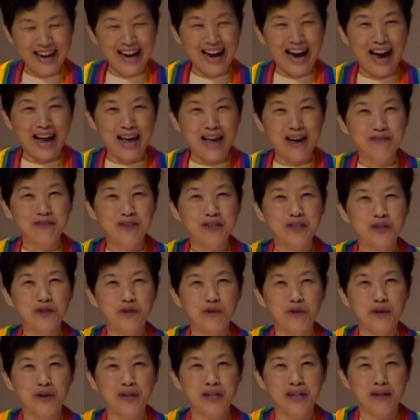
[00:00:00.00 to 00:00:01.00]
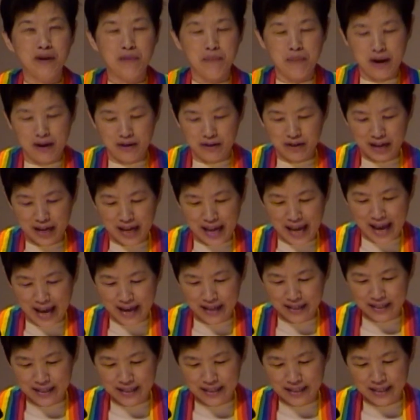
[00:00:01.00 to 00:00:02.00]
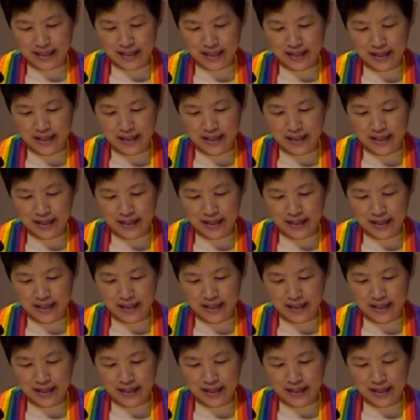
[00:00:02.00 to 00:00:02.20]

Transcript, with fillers: I have a story about a cat.